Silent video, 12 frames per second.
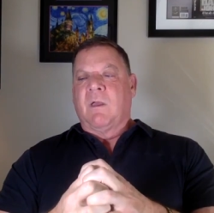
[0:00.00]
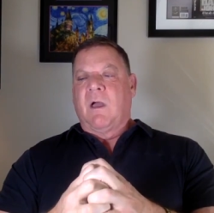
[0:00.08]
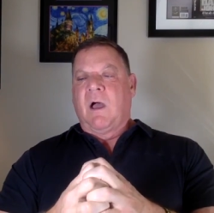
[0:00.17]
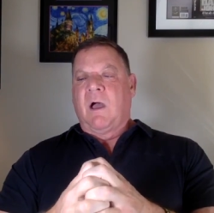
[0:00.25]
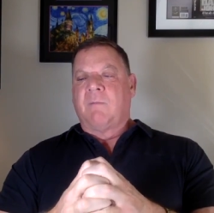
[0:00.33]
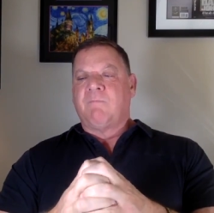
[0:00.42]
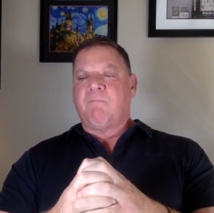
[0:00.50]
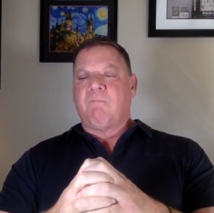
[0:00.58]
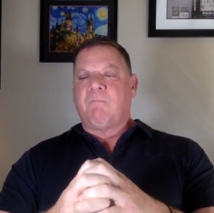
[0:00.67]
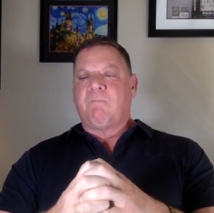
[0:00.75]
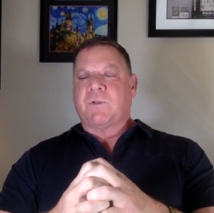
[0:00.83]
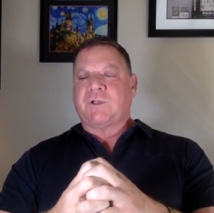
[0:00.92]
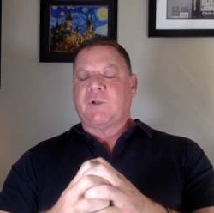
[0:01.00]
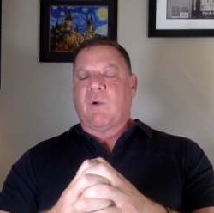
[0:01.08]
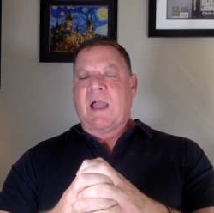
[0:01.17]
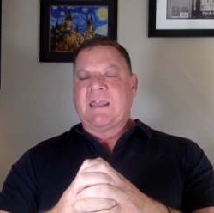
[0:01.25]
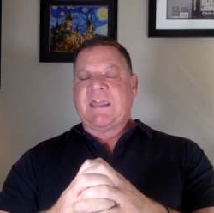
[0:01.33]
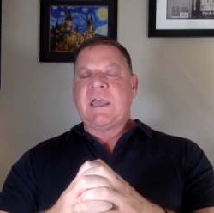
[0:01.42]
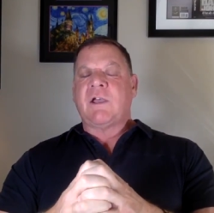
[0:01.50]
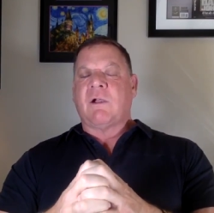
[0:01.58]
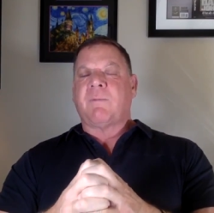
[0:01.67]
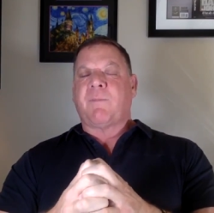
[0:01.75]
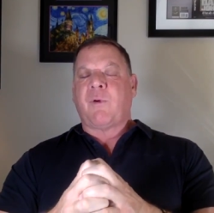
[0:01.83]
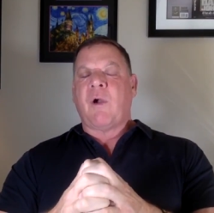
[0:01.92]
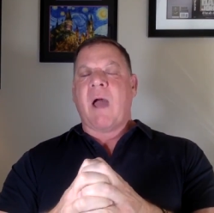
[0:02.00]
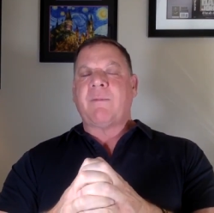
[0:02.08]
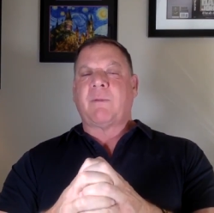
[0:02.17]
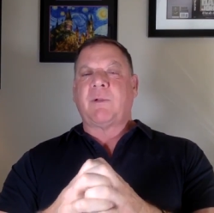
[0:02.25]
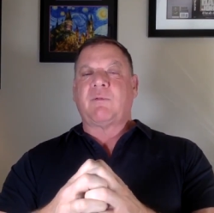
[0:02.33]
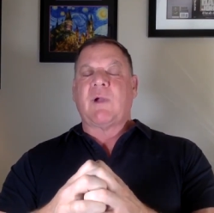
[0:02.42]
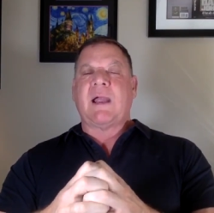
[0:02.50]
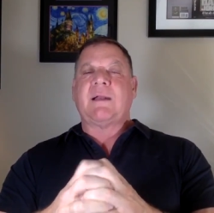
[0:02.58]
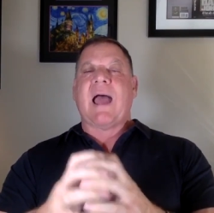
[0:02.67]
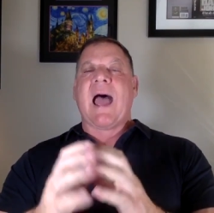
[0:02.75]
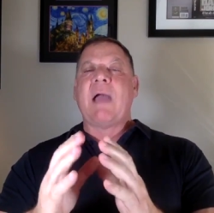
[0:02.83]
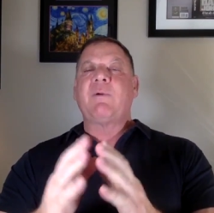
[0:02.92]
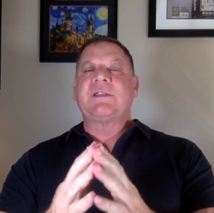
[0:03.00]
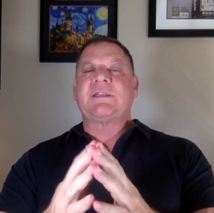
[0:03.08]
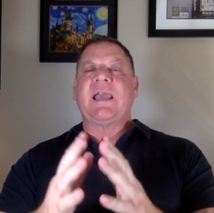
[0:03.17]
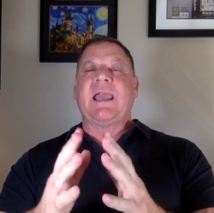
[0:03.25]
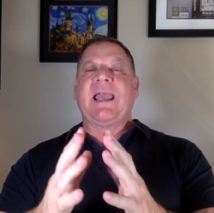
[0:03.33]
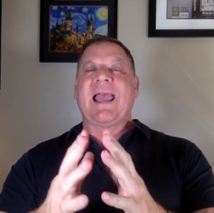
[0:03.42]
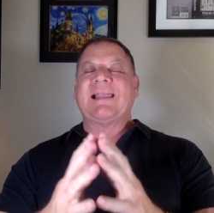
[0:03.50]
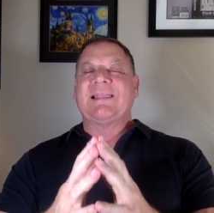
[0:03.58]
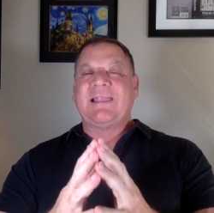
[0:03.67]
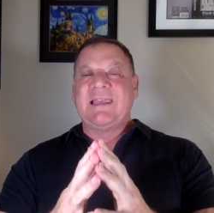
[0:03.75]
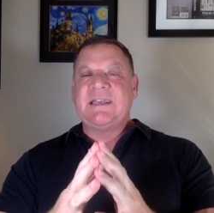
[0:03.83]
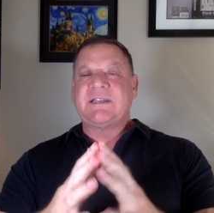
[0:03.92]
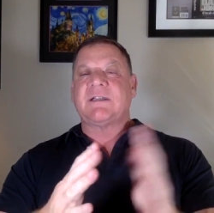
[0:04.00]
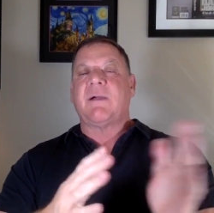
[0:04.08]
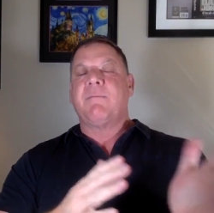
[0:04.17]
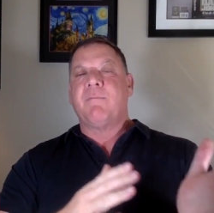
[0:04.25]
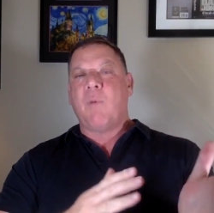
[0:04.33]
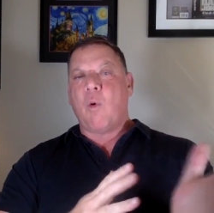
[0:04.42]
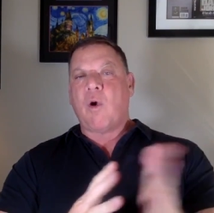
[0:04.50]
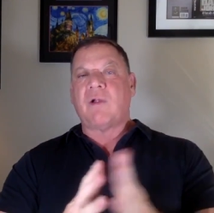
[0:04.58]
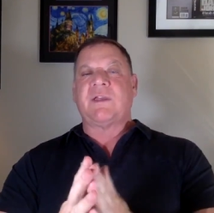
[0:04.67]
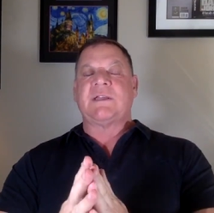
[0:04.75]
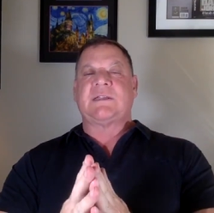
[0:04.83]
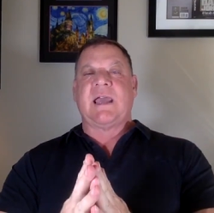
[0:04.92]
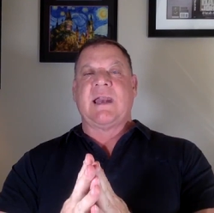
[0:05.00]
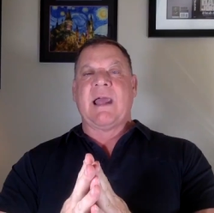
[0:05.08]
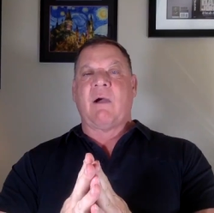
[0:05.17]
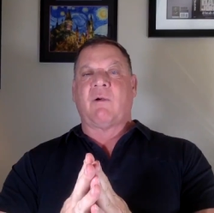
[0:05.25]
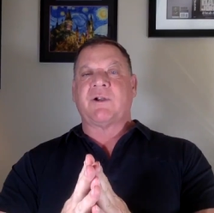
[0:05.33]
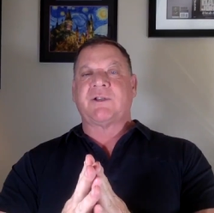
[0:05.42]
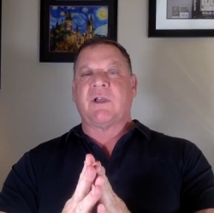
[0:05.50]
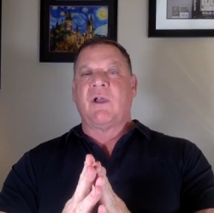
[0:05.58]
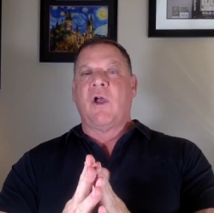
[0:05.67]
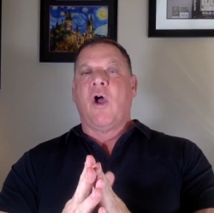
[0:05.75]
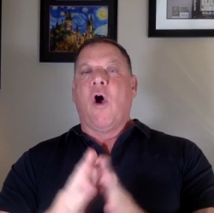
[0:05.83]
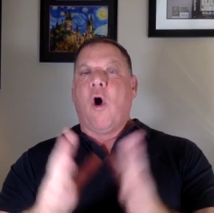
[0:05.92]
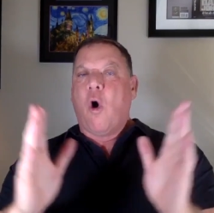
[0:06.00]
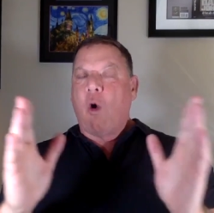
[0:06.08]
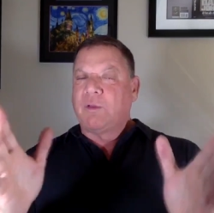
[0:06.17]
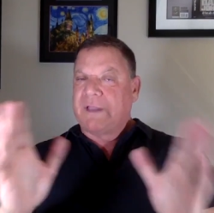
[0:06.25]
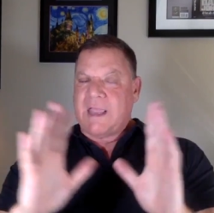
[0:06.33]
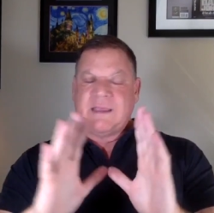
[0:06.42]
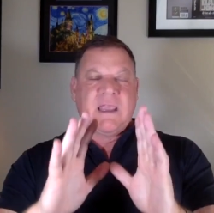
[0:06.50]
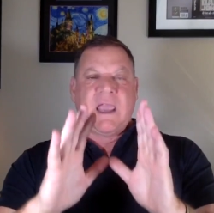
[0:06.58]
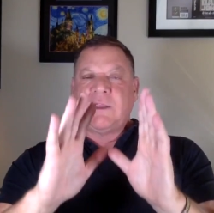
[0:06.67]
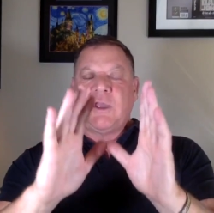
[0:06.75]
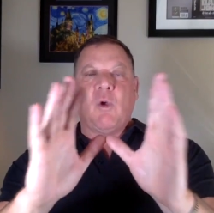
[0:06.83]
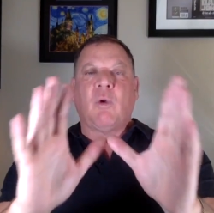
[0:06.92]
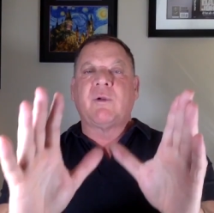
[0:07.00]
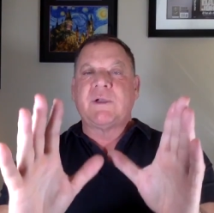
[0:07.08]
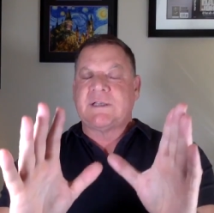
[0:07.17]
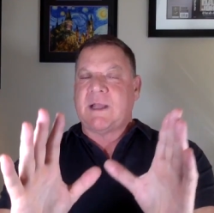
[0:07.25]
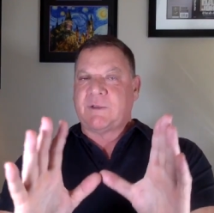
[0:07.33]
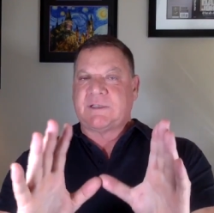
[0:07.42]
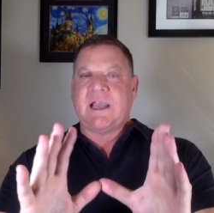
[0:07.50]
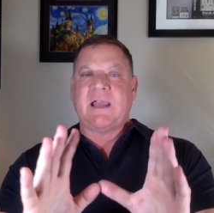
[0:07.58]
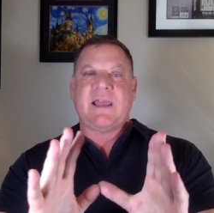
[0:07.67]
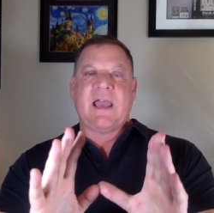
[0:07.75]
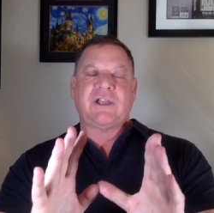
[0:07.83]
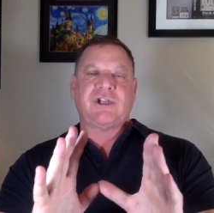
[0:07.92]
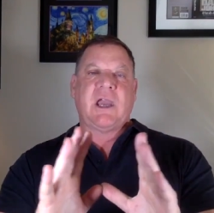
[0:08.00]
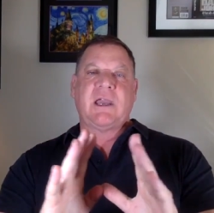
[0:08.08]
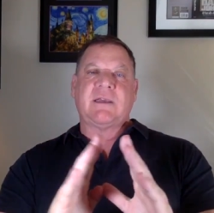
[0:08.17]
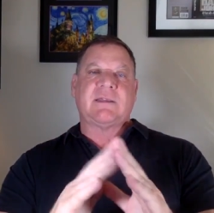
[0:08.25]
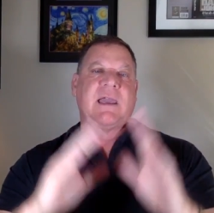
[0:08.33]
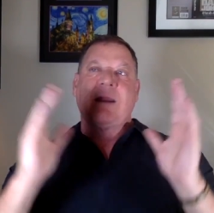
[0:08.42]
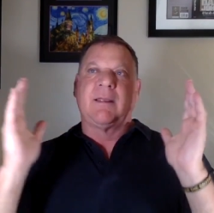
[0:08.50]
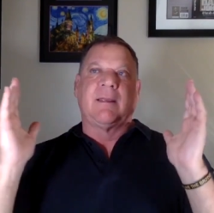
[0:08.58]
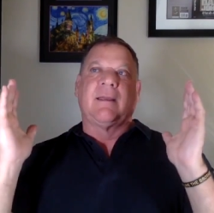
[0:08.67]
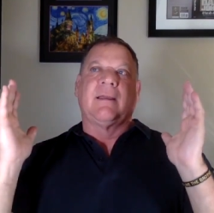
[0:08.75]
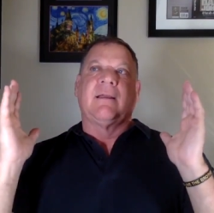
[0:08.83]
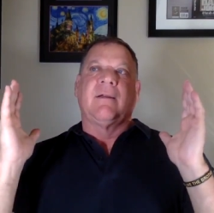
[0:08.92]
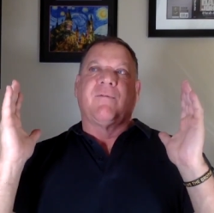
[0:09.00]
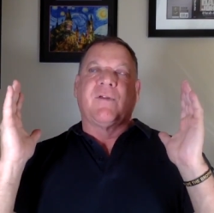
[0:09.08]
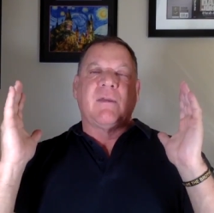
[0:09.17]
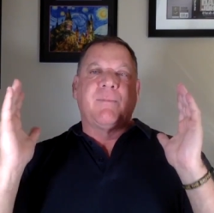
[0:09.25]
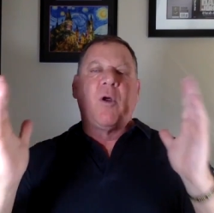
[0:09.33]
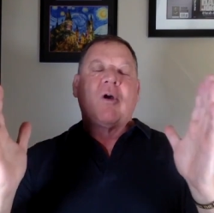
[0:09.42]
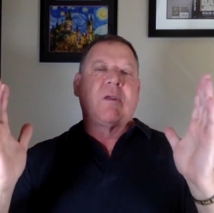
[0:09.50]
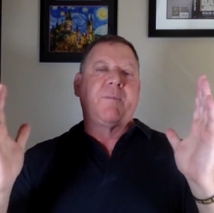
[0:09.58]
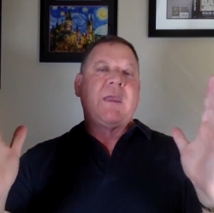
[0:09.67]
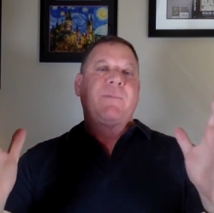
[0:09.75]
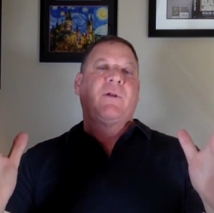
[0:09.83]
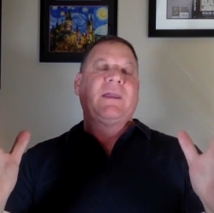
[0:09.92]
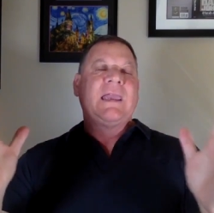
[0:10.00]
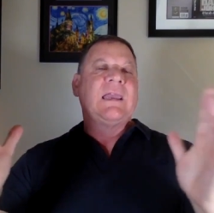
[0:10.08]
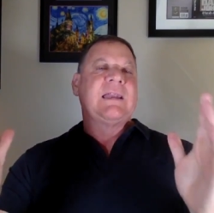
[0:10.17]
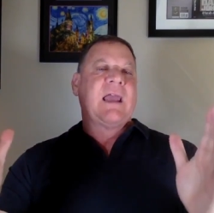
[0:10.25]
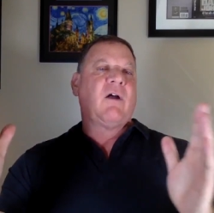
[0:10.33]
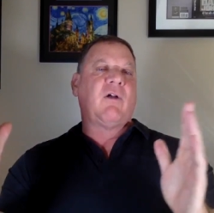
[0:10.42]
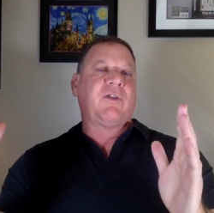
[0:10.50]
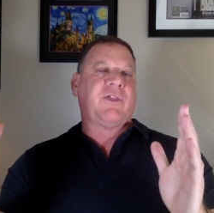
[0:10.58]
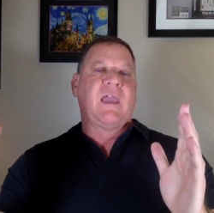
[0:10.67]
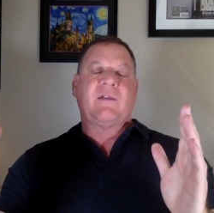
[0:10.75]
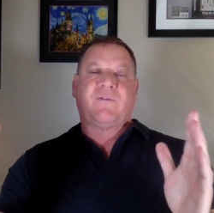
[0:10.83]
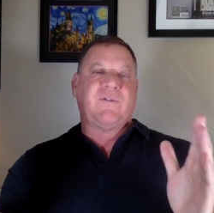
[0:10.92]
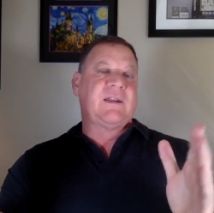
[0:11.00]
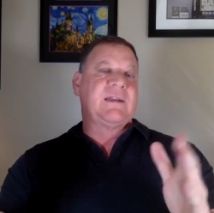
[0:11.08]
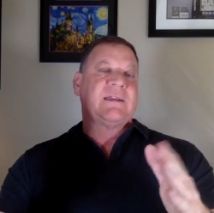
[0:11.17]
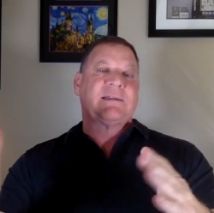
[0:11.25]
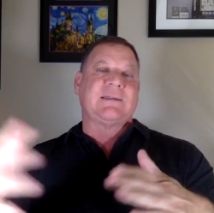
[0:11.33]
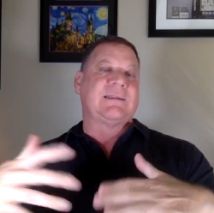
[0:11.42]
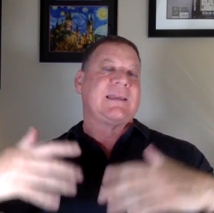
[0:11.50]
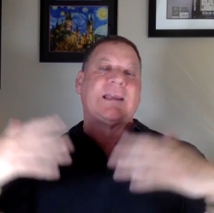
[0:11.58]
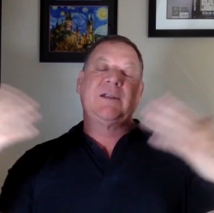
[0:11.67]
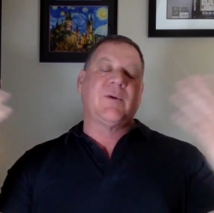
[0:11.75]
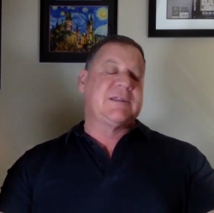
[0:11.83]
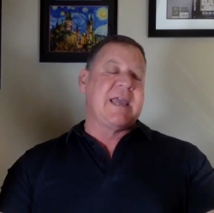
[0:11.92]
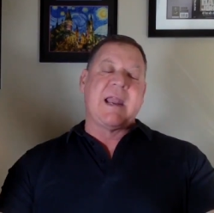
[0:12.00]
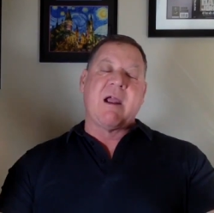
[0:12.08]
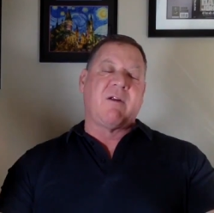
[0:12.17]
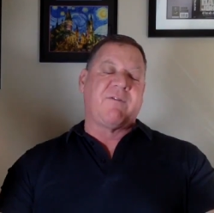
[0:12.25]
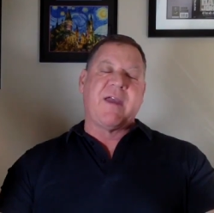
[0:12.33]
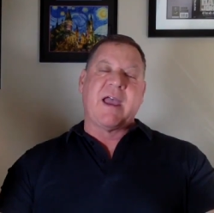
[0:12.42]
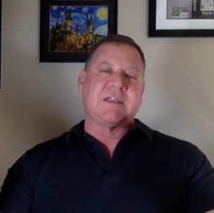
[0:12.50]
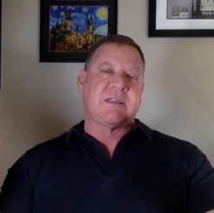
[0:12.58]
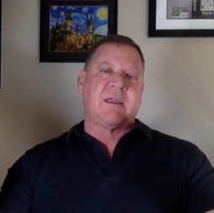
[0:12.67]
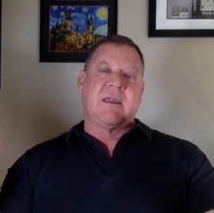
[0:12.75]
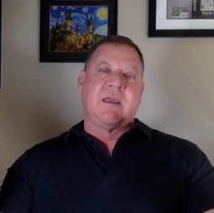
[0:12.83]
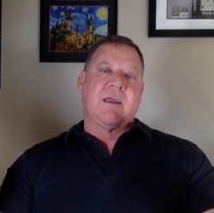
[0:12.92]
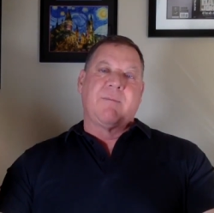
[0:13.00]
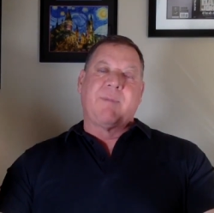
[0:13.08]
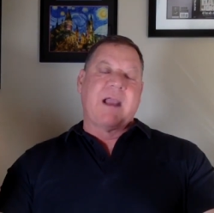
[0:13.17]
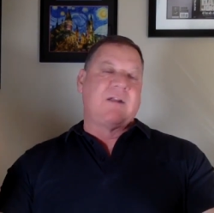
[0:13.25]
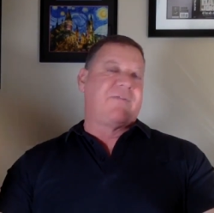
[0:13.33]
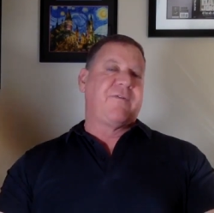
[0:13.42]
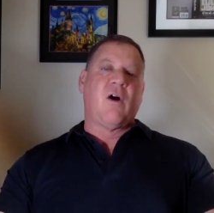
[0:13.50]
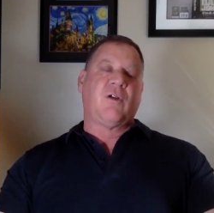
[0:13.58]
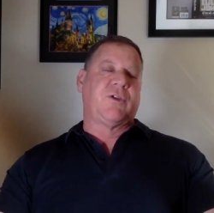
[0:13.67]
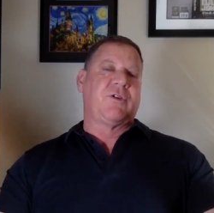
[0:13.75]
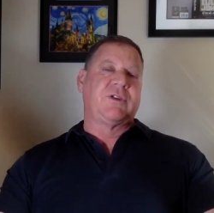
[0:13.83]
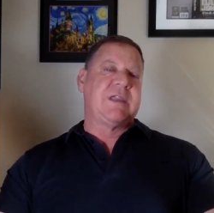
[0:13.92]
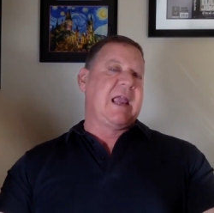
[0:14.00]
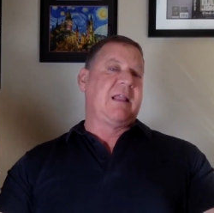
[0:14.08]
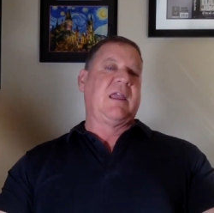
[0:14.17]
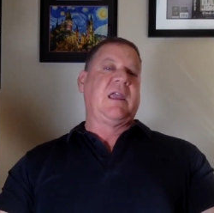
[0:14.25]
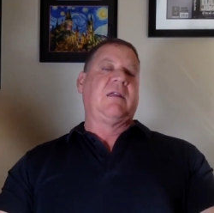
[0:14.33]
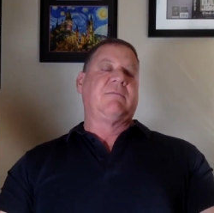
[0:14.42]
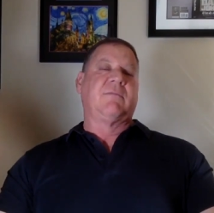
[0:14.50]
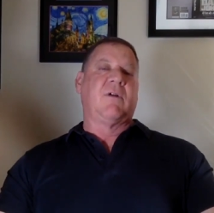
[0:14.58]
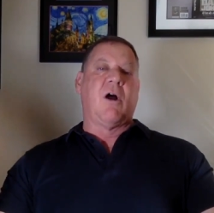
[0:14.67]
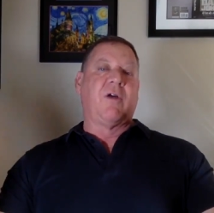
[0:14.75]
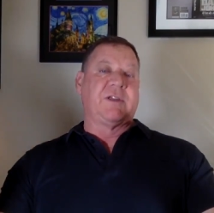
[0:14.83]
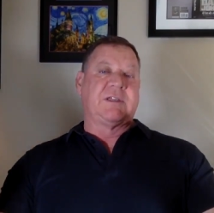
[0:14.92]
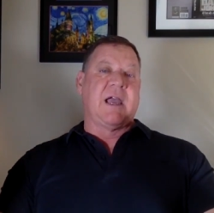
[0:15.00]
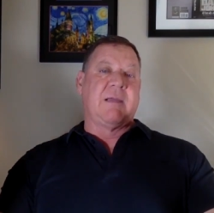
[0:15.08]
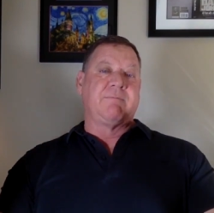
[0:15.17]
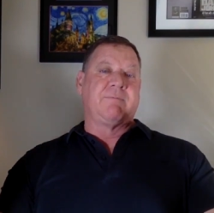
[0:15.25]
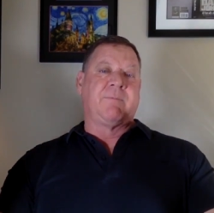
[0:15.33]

Um, so I think you're probably right. I would say at least more than 10 hours. And, and the only reason I would say that, Jay, is that for the bulk of people in health and fitness, they do a 10 hour fast by default, daily, all the time.